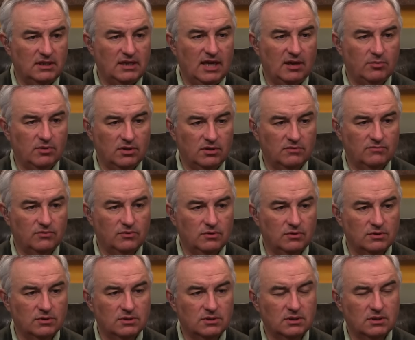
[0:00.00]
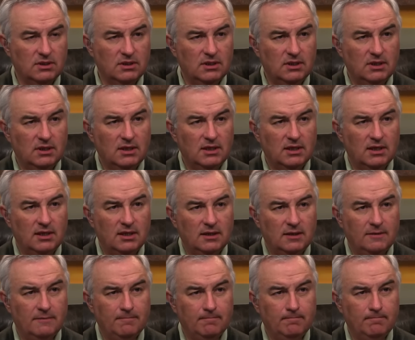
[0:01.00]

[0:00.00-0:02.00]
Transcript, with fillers: enable it, of course. And they have to have the